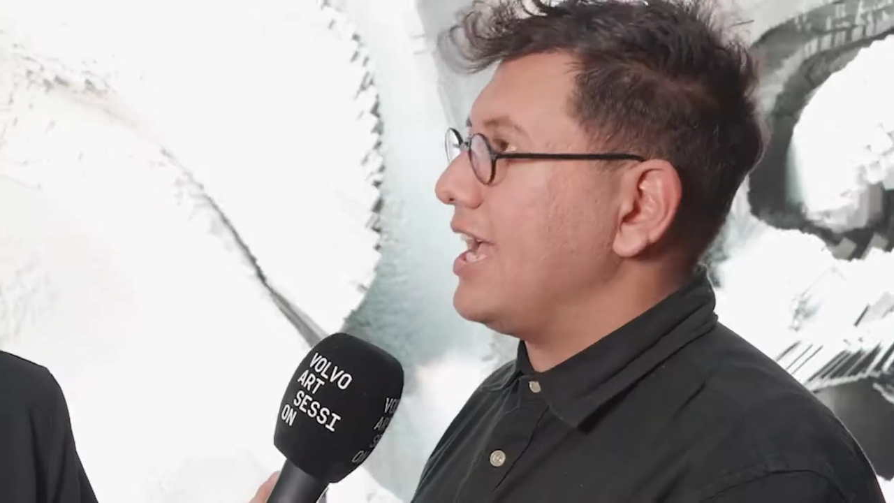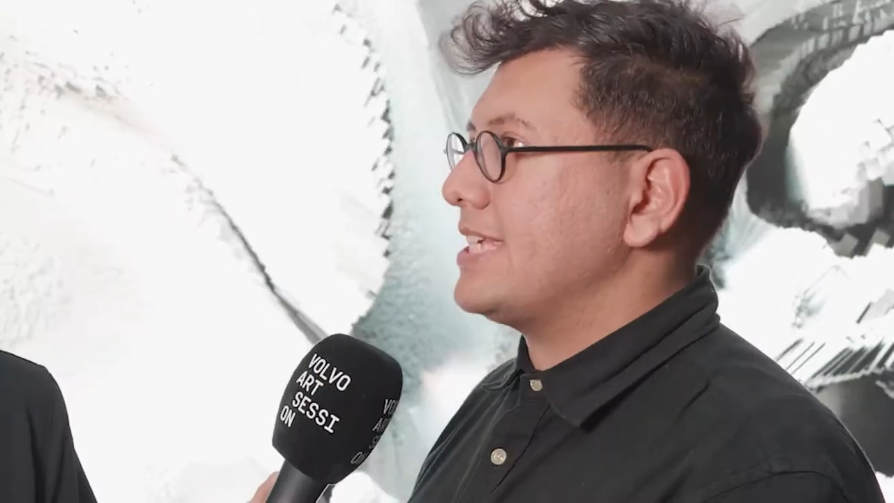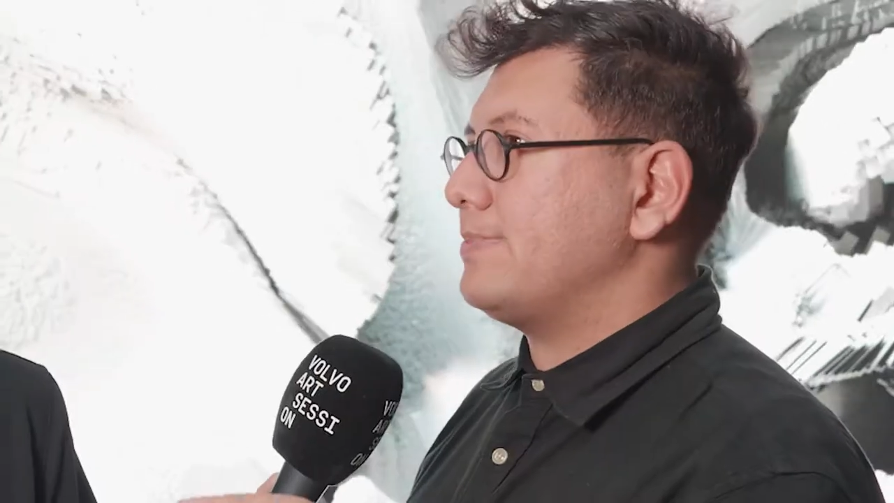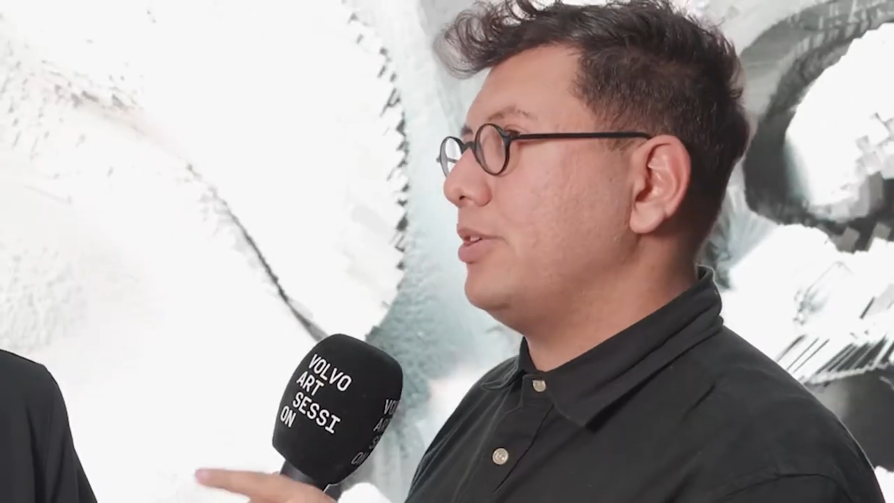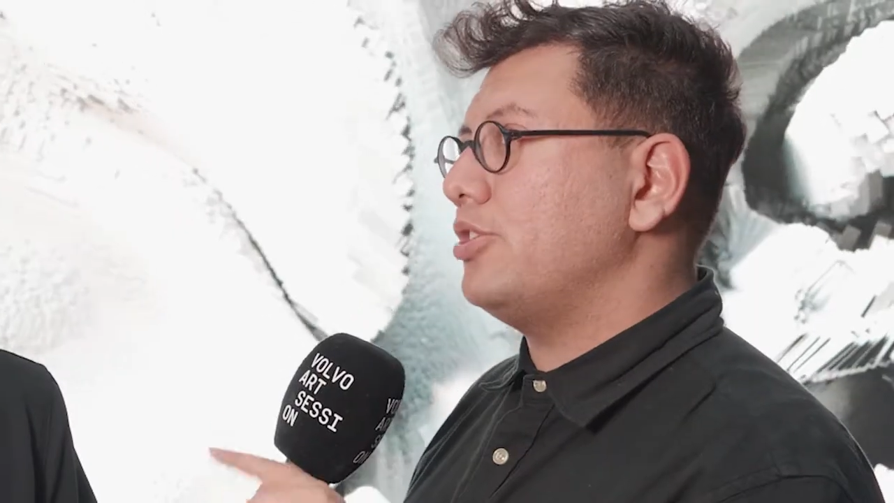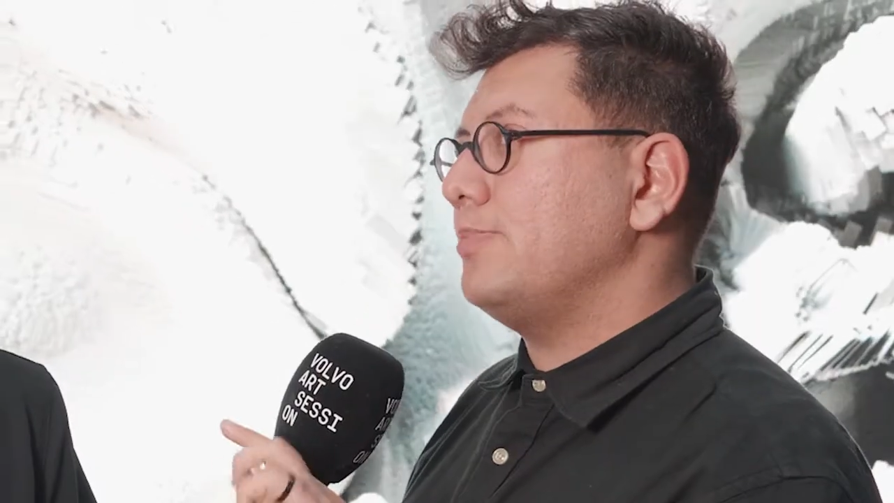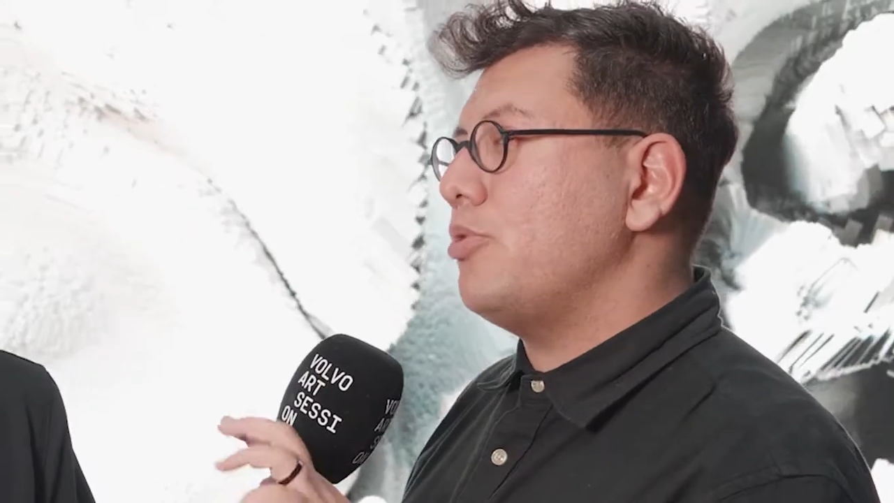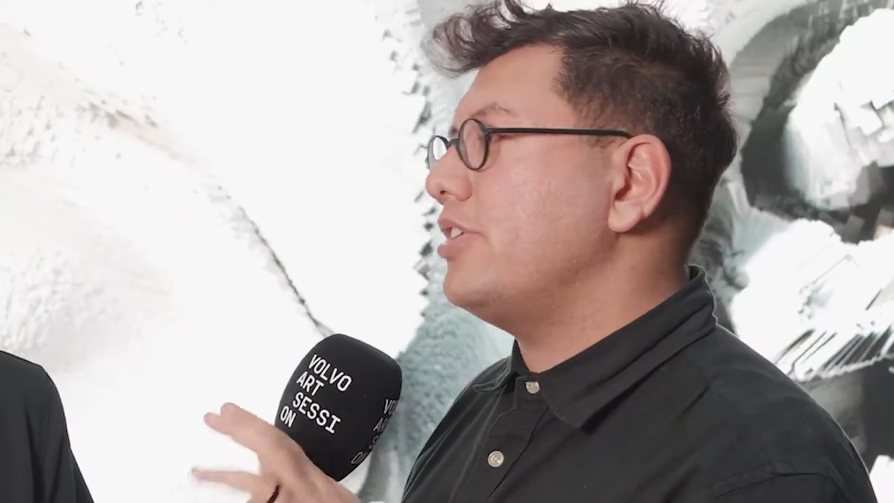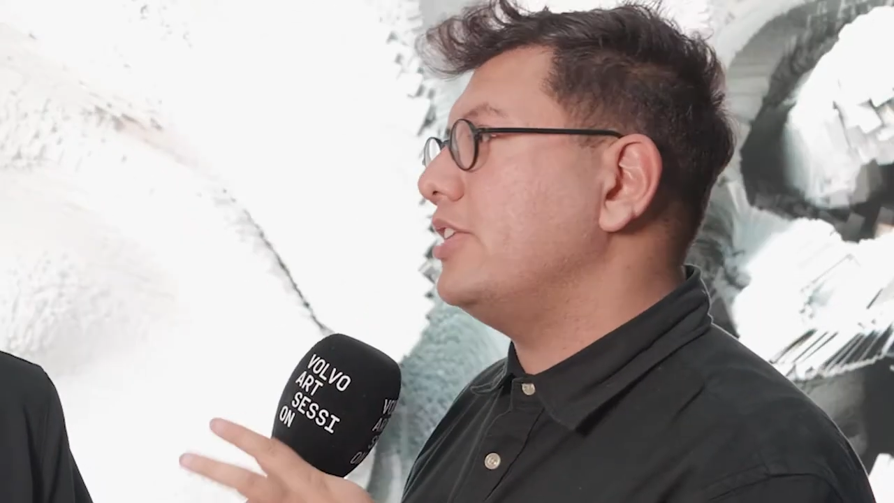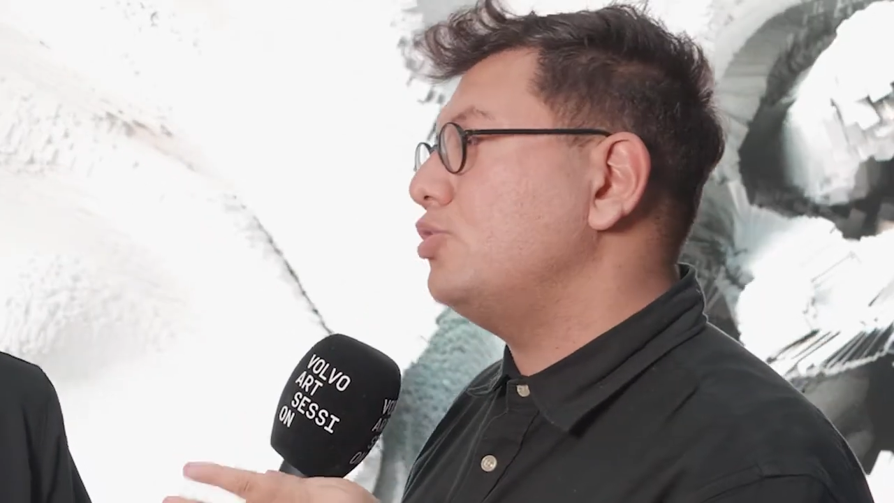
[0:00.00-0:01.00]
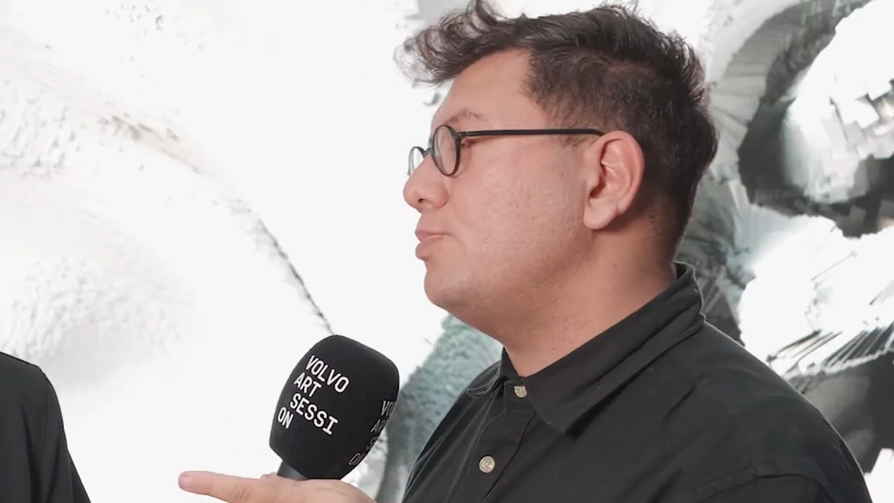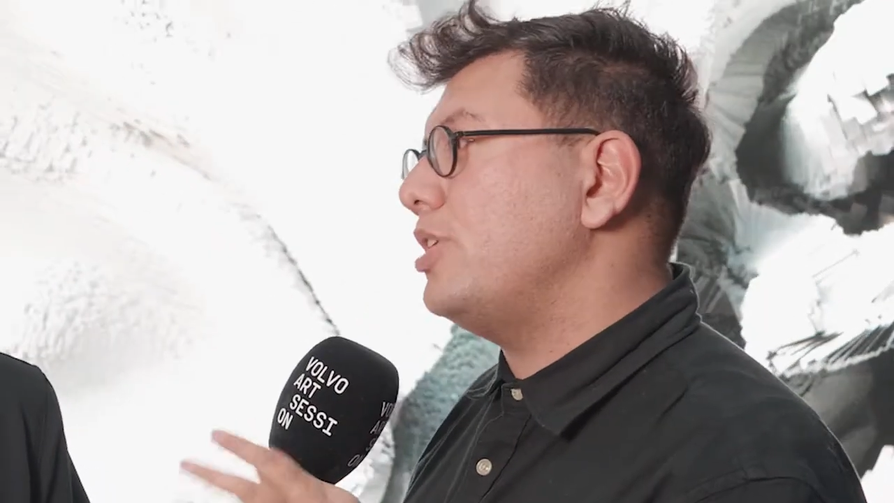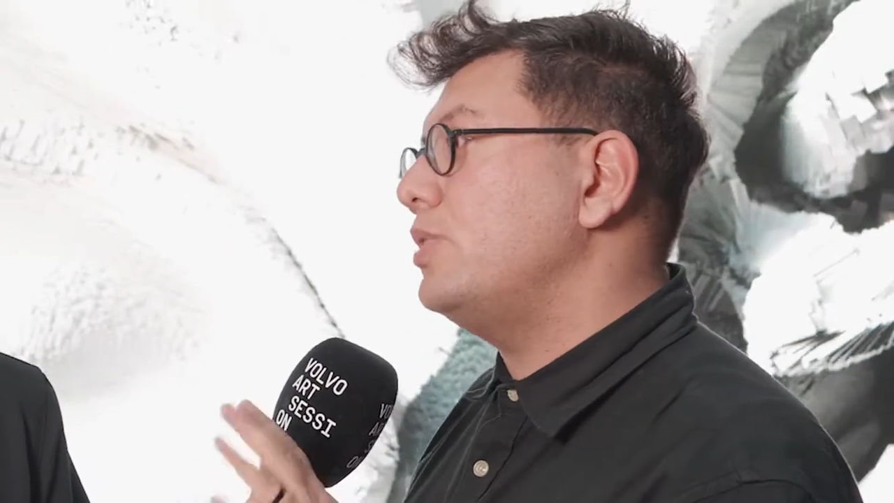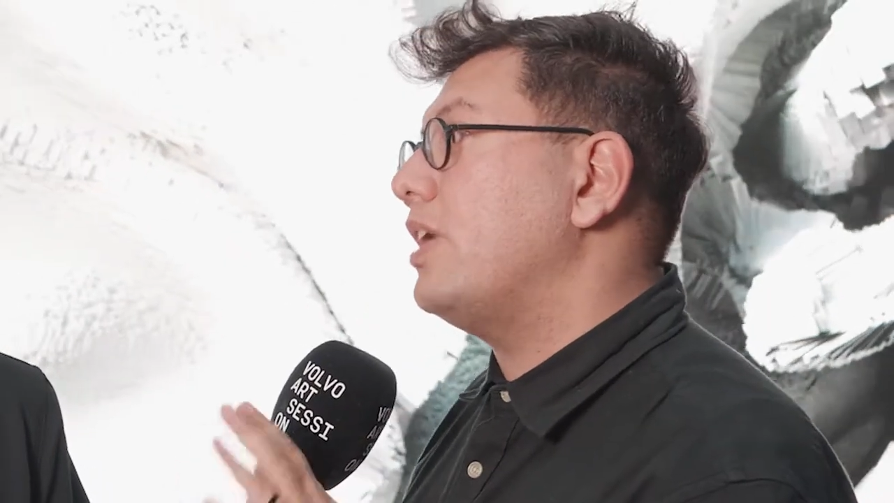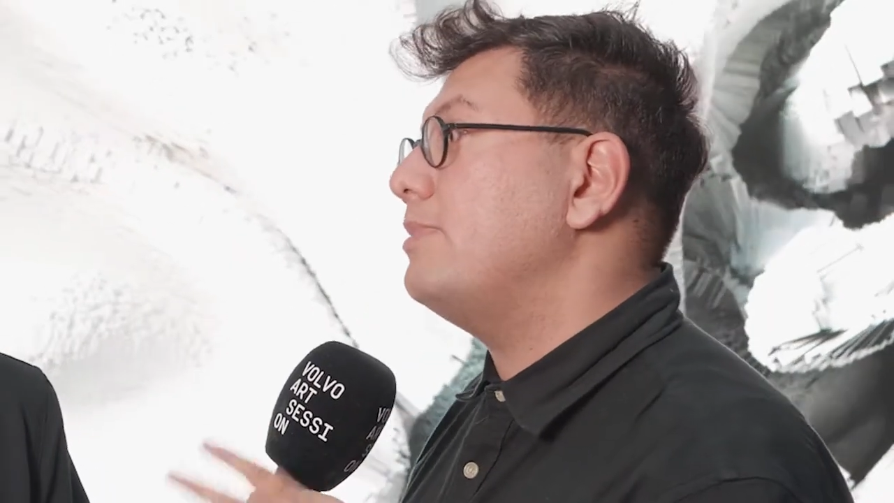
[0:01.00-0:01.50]
explored more than
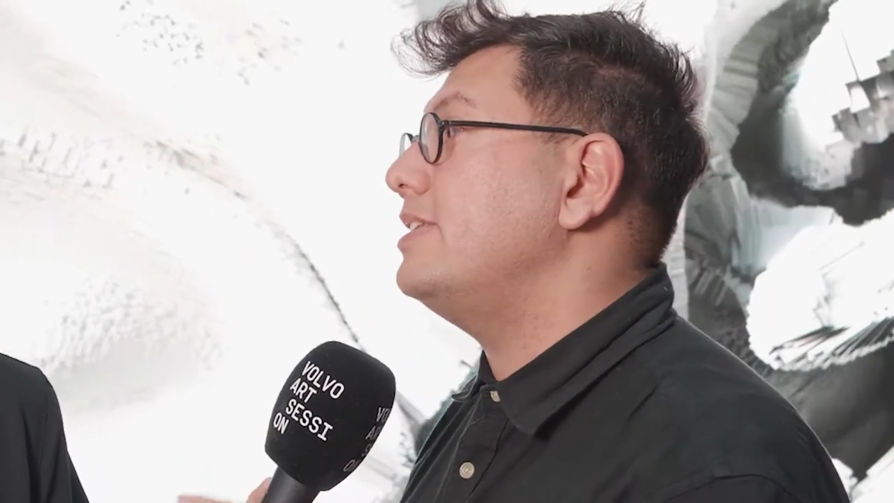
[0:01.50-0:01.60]
2.1